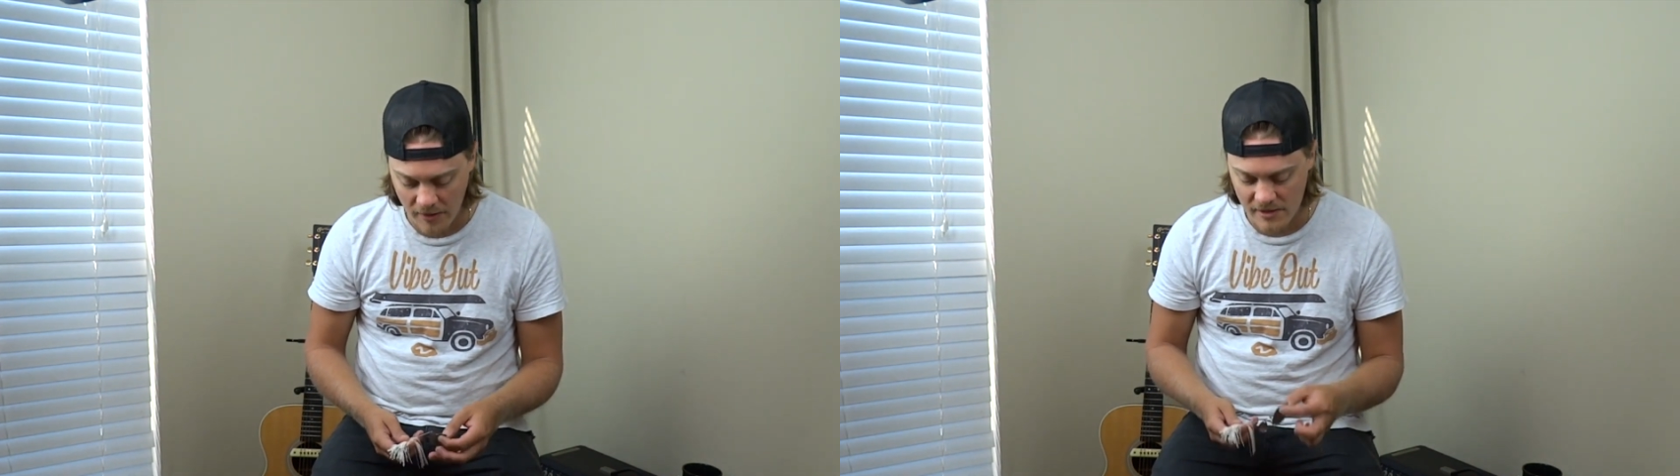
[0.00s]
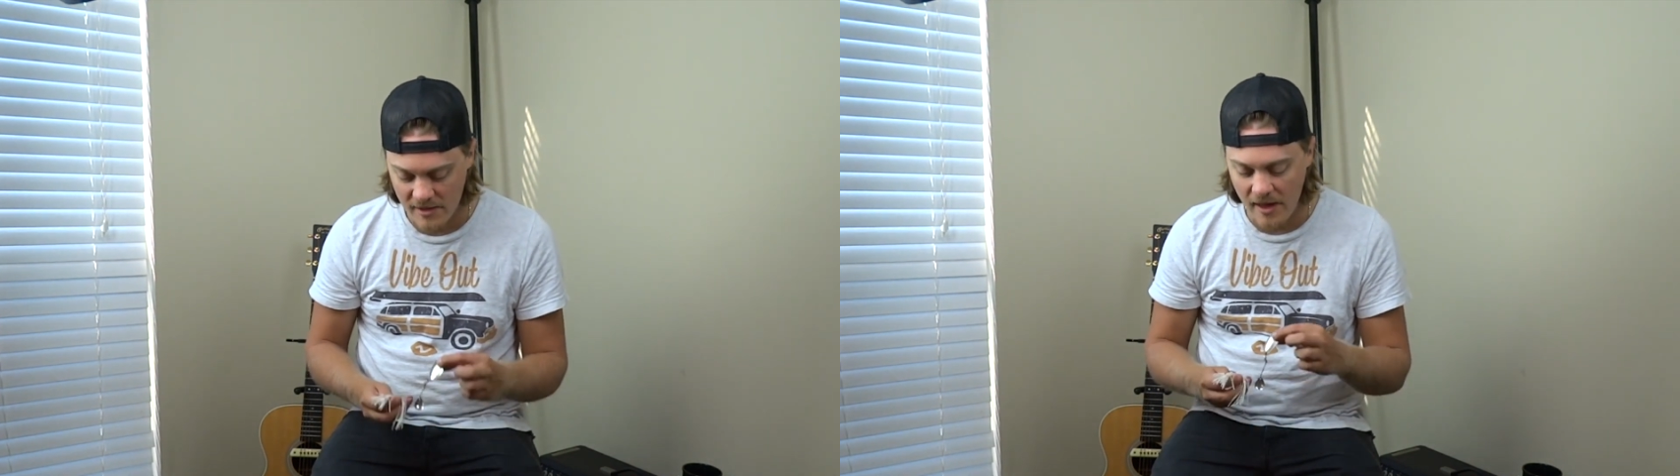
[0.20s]

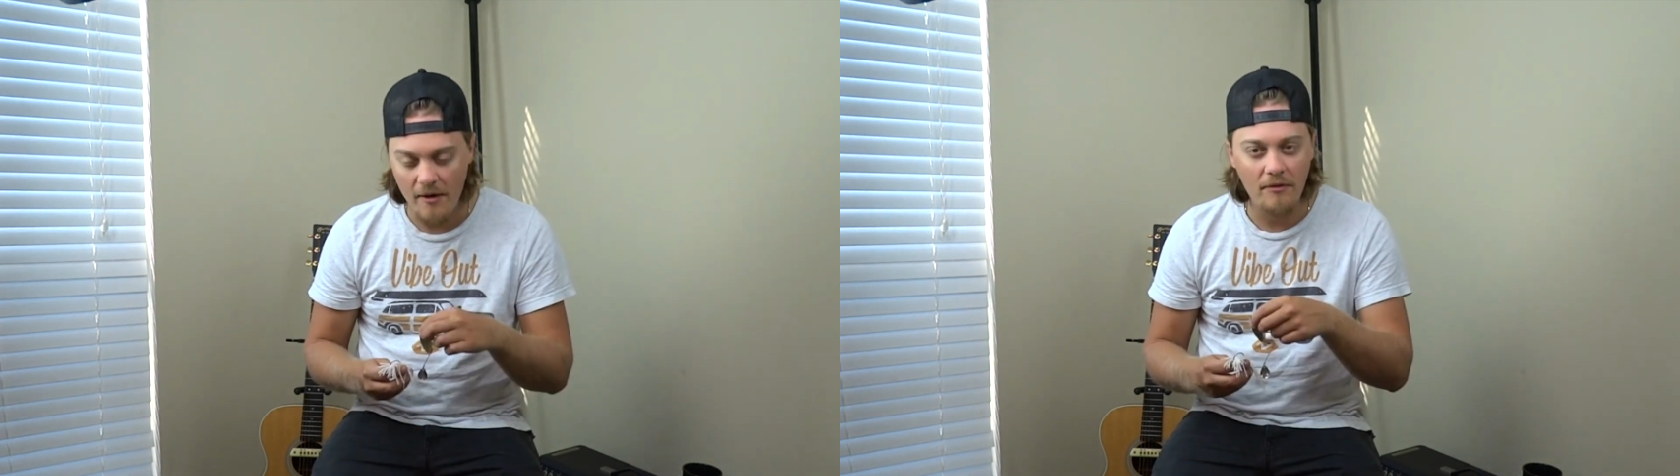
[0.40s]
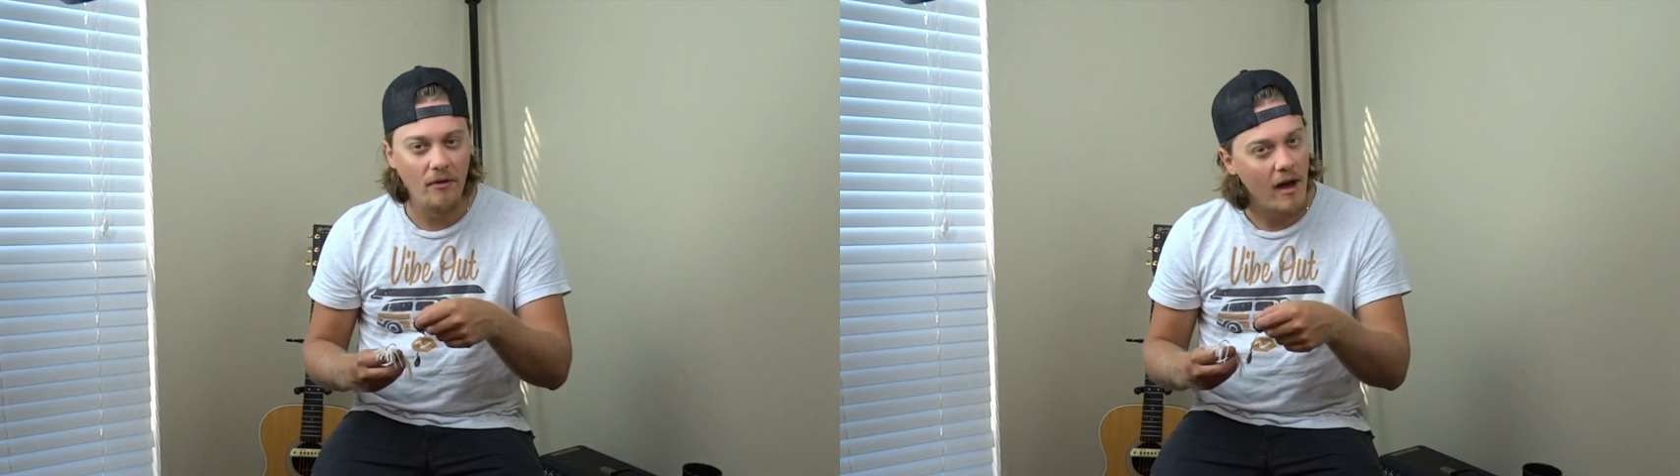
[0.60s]
They see
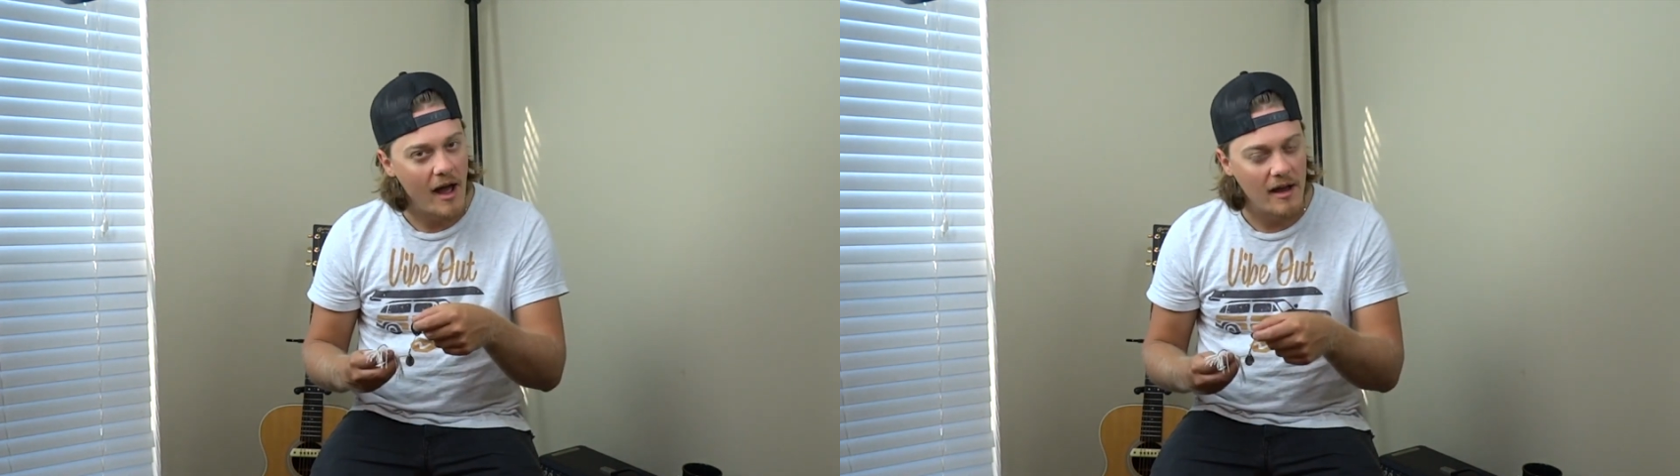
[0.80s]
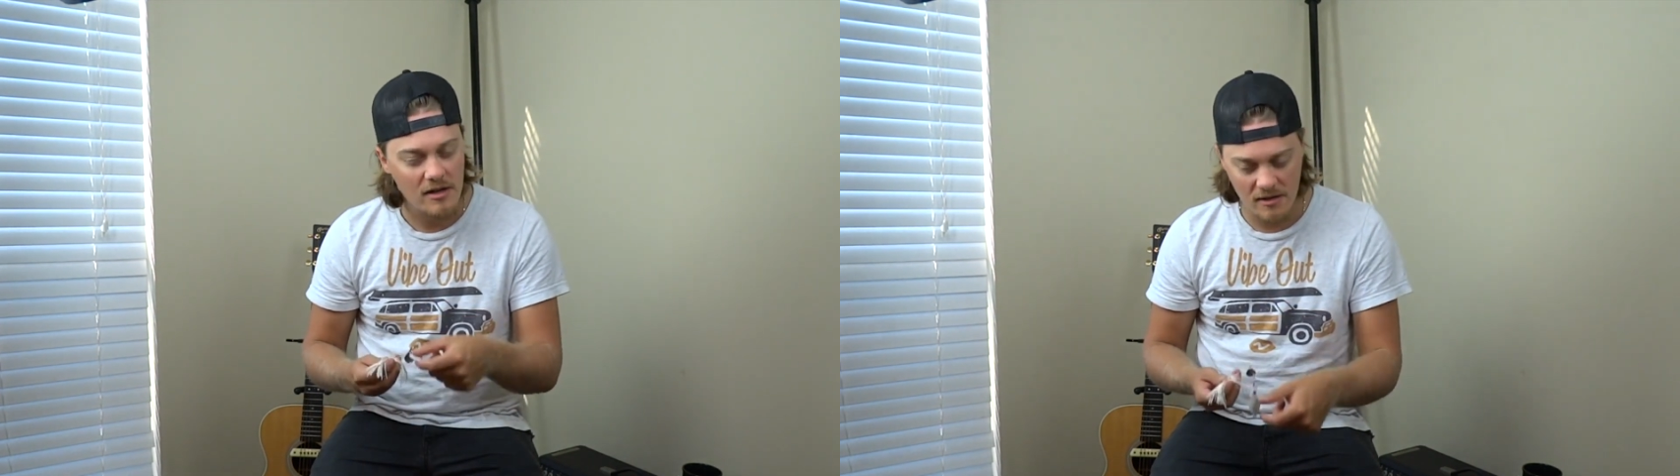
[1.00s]
that
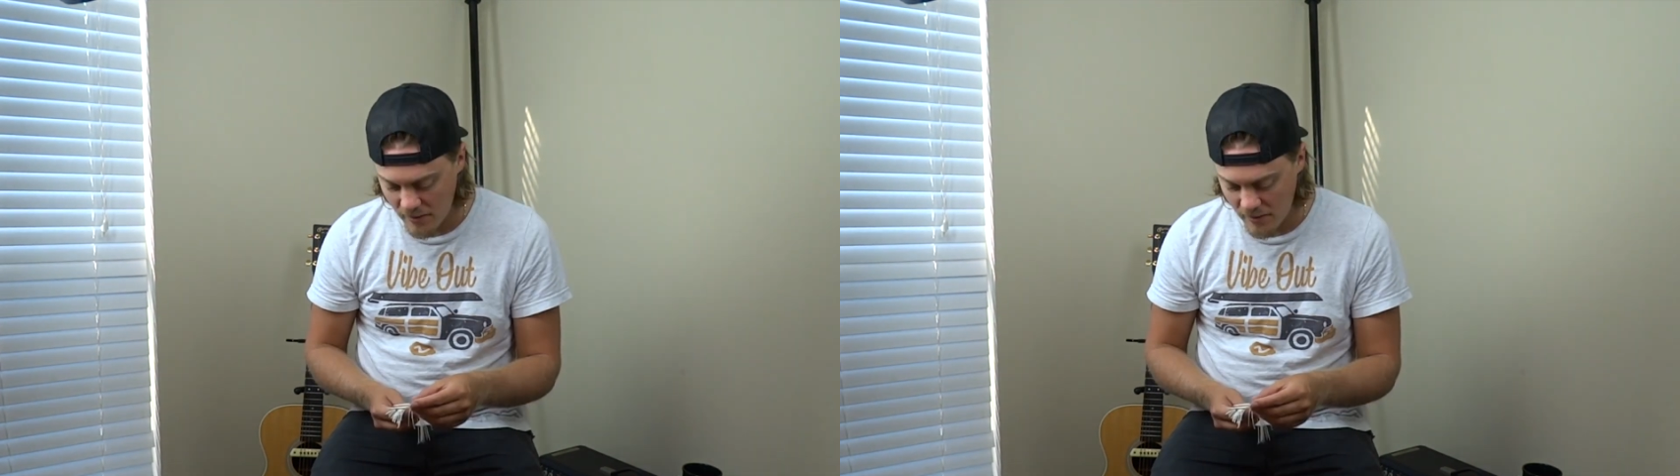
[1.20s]
flash.